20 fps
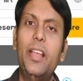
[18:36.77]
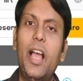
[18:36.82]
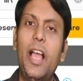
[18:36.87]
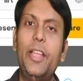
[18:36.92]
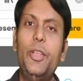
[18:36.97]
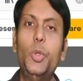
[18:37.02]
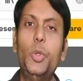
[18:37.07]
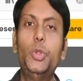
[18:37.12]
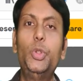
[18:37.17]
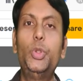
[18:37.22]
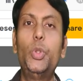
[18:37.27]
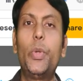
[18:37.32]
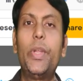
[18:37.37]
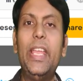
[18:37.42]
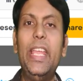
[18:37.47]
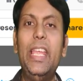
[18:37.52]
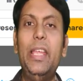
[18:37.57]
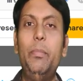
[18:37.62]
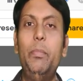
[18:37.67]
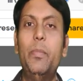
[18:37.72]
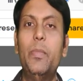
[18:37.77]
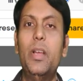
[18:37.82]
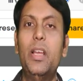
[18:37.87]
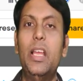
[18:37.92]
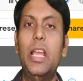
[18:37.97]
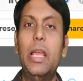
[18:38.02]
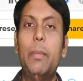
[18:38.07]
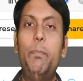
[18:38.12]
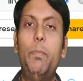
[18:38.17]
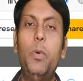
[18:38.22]
I used to keep
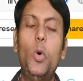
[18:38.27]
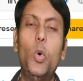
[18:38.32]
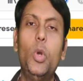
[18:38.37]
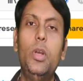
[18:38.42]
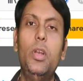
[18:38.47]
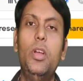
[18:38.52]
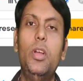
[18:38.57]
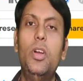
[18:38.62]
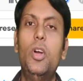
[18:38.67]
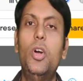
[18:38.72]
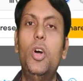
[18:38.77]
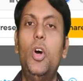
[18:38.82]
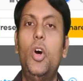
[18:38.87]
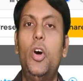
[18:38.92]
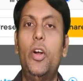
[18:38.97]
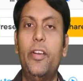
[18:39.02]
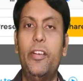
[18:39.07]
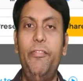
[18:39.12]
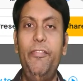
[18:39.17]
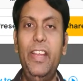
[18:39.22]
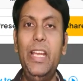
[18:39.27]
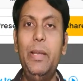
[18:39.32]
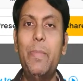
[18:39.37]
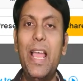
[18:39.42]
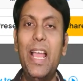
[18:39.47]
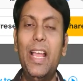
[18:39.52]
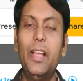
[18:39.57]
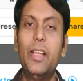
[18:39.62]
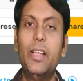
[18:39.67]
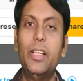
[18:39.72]
a poll or a
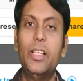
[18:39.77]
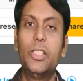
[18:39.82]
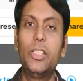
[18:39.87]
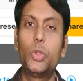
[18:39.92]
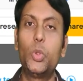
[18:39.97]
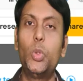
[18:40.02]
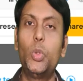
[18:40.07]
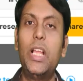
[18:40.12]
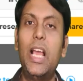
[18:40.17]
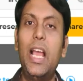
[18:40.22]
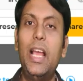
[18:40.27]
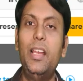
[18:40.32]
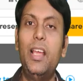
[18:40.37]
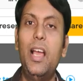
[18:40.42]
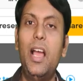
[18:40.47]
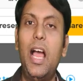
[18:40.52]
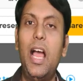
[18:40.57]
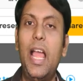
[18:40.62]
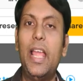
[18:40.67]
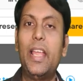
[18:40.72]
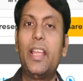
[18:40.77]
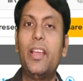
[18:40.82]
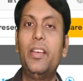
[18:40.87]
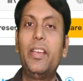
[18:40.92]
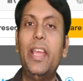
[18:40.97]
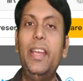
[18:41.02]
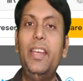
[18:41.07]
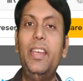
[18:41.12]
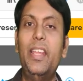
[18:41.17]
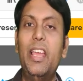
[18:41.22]
feedback so that I can
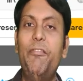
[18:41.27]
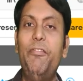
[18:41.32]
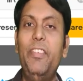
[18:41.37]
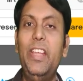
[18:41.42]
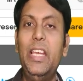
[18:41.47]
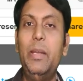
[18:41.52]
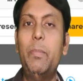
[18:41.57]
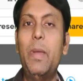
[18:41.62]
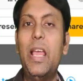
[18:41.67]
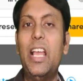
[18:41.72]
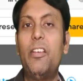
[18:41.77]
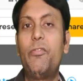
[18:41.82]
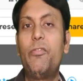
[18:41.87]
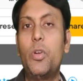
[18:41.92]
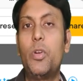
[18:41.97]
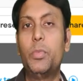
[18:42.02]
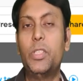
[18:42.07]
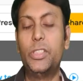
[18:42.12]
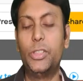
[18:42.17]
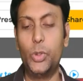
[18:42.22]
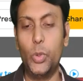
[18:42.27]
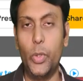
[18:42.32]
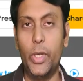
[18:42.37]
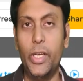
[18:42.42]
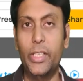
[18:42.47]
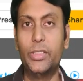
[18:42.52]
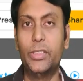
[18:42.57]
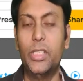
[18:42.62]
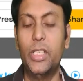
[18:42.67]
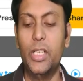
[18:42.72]
get a feedback from the
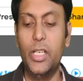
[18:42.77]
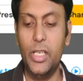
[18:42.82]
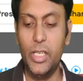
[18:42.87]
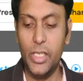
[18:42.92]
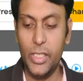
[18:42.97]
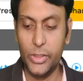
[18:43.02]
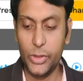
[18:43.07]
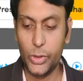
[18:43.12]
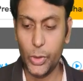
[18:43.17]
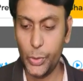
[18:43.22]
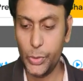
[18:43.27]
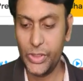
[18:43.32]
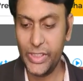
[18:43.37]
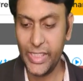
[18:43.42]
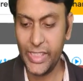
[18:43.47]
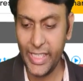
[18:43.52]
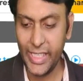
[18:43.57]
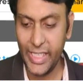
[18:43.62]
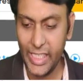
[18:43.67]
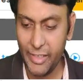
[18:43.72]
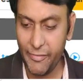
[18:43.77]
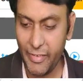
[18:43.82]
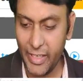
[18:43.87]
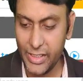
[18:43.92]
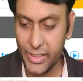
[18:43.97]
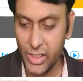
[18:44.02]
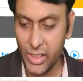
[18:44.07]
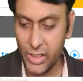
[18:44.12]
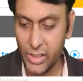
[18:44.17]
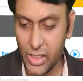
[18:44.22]
students. So you see, if I
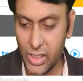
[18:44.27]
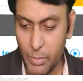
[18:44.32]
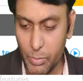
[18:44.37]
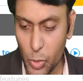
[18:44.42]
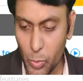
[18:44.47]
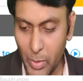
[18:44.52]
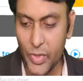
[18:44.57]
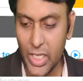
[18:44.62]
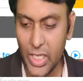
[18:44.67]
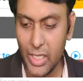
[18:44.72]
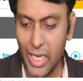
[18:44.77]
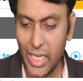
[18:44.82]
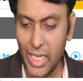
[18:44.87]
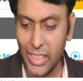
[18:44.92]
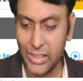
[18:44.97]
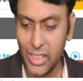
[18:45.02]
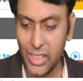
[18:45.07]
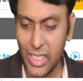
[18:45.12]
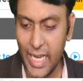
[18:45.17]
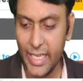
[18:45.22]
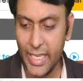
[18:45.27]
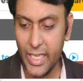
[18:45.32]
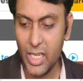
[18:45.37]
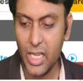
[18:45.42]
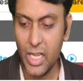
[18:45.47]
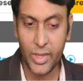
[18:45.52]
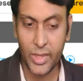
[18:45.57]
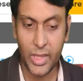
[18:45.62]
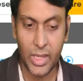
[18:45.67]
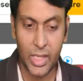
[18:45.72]
just come to my last slide,
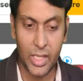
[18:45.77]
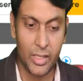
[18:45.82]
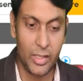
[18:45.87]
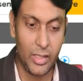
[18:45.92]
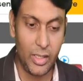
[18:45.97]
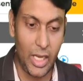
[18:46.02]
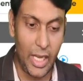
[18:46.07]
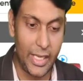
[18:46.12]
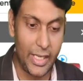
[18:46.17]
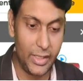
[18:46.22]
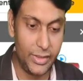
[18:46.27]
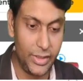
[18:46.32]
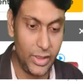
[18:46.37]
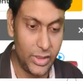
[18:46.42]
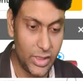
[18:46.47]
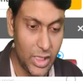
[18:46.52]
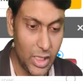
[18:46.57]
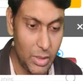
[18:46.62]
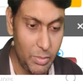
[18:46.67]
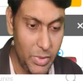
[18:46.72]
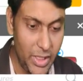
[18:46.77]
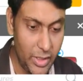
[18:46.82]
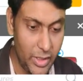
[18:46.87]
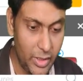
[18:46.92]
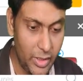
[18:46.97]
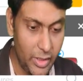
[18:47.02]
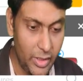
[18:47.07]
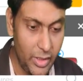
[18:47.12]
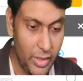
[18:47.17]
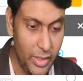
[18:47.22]
I can just come
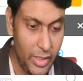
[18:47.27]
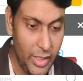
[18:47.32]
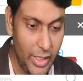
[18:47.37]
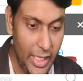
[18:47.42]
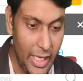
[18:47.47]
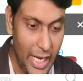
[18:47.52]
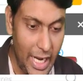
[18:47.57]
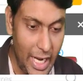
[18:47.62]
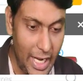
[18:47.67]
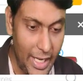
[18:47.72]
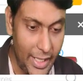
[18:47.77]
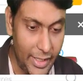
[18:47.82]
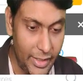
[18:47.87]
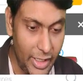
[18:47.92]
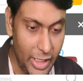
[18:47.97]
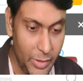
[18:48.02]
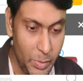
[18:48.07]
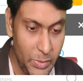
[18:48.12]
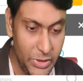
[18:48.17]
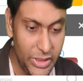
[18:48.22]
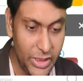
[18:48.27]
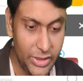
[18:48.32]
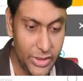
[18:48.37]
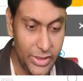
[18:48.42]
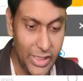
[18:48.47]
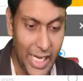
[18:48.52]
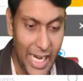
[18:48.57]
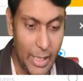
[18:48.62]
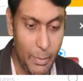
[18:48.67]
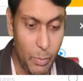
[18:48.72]
here and let me just
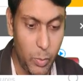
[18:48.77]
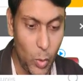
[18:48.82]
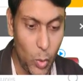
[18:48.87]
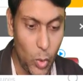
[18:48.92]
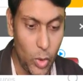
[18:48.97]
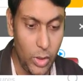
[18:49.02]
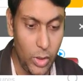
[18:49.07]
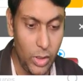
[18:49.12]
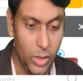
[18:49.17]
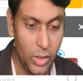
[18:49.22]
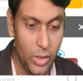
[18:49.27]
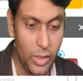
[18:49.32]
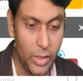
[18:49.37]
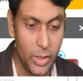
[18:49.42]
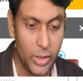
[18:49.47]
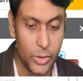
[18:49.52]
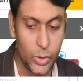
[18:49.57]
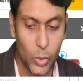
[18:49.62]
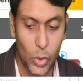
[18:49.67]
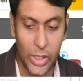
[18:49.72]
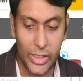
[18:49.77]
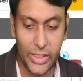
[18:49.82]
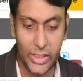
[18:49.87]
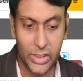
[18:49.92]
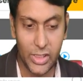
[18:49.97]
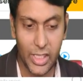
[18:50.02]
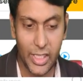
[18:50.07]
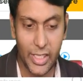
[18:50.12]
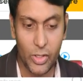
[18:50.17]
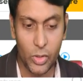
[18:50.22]
add a poll. So I'll just
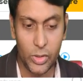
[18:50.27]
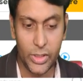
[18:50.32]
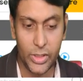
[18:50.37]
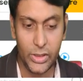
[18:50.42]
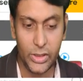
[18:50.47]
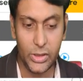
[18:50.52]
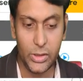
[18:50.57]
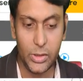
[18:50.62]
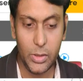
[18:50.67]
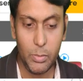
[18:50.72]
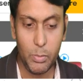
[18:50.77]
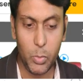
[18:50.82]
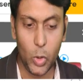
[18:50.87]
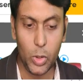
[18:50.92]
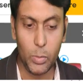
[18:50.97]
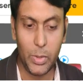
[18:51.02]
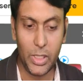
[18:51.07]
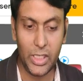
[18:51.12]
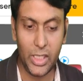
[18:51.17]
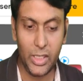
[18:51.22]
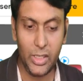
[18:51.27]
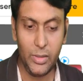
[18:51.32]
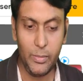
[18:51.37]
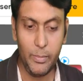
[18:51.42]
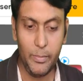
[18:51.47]
click on this poll button,